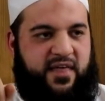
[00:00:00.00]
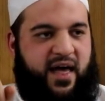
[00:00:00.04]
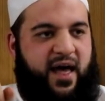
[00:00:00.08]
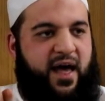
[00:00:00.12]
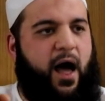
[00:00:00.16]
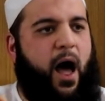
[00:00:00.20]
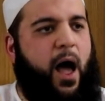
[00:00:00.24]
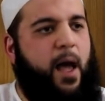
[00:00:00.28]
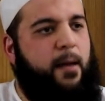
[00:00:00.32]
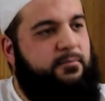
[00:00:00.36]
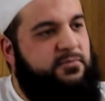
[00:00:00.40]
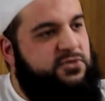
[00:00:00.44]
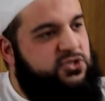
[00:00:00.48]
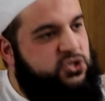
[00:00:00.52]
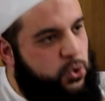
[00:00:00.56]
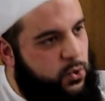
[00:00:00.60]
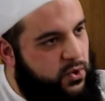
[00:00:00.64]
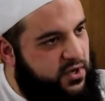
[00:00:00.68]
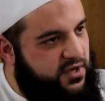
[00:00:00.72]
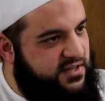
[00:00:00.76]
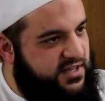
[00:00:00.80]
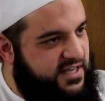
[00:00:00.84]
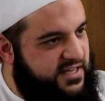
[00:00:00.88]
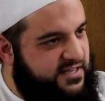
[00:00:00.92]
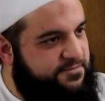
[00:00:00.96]
that I'm
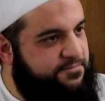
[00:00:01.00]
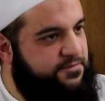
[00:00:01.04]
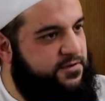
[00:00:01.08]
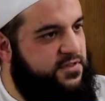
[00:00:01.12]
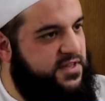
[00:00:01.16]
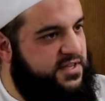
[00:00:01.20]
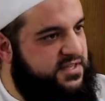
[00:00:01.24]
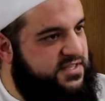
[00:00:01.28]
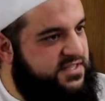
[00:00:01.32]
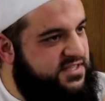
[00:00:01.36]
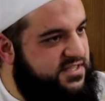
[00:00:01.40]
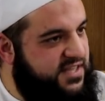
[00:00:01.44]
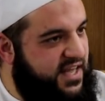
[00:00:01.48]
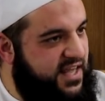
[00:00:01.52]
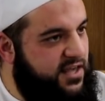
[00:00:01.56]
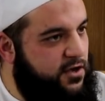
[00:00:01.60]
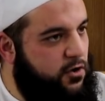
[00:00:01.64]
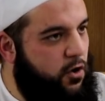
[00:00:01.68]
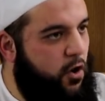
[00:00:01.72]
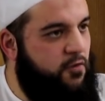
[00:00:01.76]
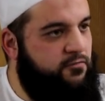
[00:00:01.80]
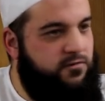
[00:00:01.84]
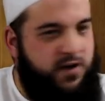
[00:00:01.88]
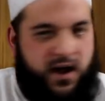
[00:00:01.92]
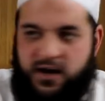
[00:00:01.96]
doing this for the sake
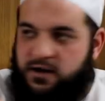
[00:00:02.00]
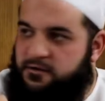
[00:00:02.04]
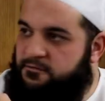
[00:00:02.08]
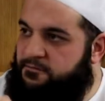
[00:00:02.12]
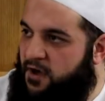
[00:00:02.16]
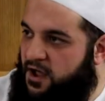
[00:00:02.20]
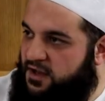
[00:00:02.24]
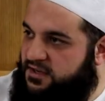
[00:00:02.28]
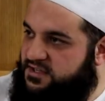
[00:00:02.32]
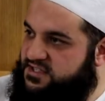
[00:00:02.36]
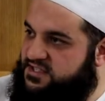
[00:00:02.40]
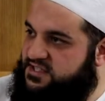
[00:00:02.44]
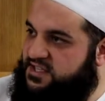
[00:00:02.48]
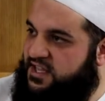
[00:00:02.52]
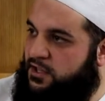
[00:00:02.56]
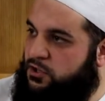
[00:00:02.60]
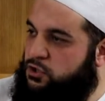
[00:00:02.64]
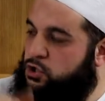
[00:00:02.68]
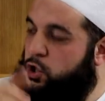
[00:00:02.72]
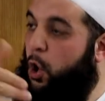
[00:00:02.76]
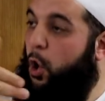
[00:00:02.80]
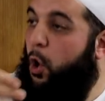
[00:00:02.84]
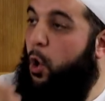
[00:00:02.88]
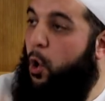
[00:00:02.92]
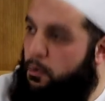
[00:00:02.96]
of
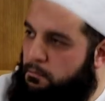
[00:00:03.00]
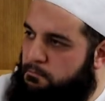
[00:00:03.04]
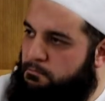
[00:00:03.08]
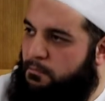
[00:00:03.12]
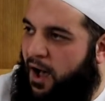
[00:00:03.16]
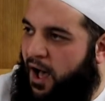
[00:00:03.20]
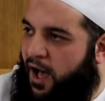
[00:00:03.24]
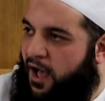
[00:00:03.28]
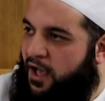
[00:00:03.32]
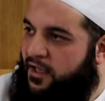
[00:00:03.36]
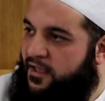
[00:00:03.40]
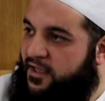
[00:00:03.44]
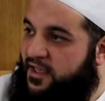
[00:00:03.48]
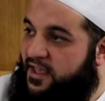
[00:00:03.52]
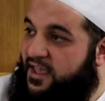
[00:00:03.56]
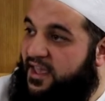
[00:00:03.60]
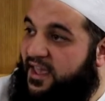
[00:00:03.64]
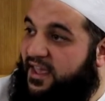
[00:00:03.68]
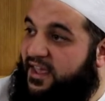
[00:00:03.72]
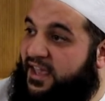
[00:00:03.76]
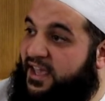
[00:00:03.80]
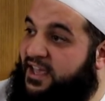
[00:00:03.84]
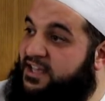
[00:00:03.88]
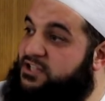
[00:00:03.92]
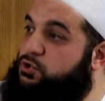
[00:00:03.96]
advancing the ummah,
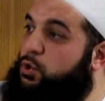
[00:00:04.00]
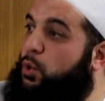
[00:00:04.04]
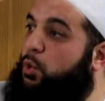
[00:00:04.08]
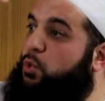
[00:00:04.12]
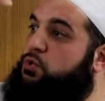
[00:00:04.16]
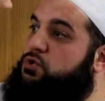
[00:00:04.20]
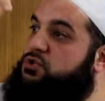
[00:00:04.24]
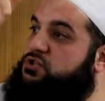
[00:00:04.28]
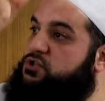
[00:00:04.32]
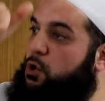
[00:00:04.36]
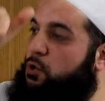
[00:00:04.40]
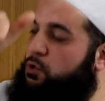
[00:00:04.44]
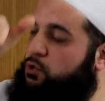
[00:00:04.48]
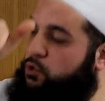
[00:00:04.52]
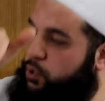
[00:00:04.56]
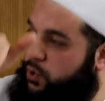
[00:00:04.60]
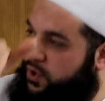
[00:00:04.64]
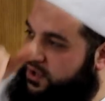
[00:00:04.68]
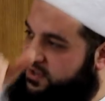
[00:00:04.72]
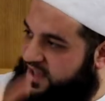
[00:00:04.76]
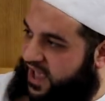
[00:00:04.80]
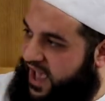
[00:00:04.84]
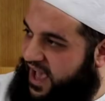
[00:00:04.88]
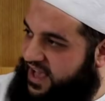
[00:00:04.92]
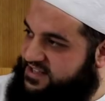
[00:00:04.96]
he's also
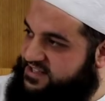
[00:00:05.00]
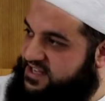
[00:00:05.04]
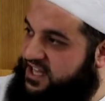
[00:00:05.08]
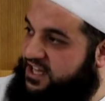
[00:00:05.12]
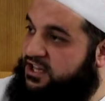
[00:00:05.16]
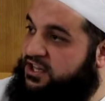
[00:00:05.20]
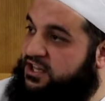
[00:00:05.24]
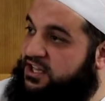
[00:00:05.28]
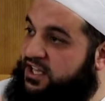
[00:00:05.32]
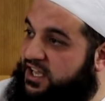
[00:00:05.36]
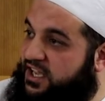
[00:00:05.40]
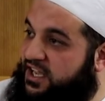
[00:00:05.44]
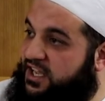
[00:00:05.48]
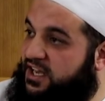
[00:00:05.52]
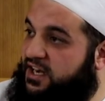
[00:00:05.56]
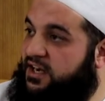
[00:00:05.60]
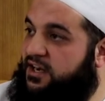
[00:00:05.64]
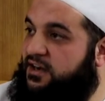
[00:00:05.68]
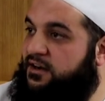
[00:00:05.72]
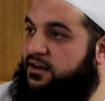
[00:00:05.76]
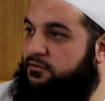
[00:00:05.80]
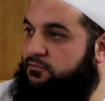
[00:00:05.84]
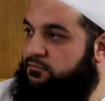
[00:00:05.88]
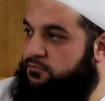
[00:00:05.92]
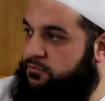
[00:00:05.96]
doing that as a
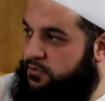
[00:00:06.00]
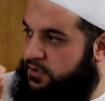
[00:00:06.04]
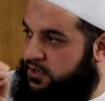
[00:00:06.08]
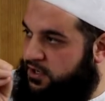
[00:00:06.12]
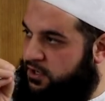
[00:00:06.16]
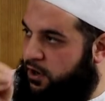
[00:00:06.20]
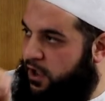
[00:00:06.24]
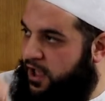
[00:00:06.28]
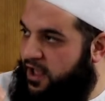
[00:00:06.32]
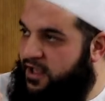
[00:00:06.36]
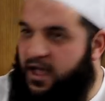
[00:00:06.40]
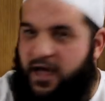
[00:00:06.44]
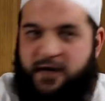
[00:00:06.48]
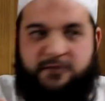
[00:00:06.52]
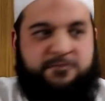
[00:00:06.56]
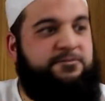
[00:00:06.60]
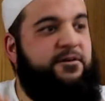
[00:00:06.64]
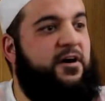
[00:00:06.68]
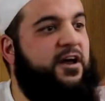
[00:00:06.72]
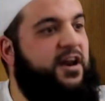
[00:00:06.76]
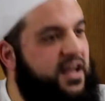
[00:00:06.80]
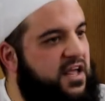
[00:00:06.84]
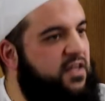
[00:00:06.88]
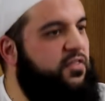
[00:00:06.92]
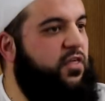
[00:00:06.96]
deen, you know, a
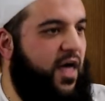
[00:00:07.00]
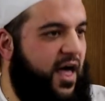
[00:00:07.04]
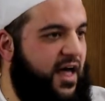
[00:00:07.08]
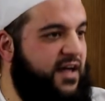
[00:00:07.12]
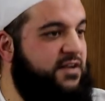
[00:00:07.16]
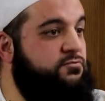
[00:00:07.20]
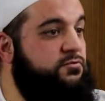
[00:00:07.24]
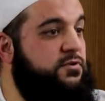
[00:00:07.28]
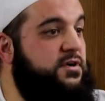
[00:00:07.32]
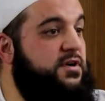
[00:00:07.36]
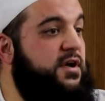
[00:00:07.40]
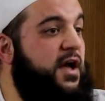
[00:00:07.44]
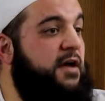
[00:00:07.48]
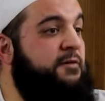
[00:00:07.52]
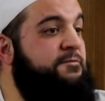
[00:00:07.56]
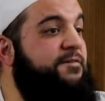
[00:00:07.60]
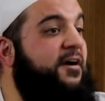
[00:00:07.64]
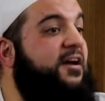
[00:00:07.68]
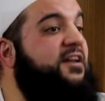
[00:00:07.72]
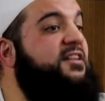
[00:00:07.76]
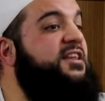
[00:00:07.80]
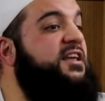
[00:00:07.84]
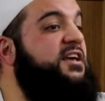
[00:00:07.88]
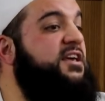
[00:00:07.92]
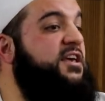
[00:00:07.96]
faridah, a
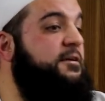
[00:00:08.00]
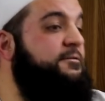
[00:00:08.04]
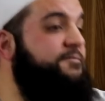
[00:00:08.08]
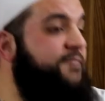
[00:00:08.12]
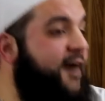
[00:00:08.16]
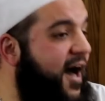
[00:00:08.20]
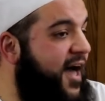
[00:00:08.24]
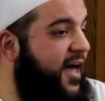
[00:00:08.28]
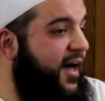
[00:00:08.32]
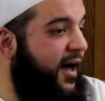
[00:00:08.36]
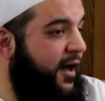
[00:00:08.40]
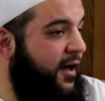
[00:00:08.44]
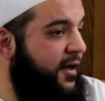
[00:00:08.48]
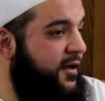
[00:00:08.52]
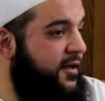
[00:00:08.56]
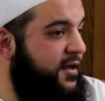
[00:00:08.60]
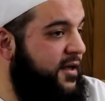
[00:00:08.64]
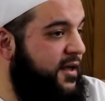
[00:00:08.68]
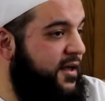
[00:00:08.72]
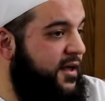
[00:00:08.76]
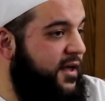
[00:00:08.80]
fardi kifaya.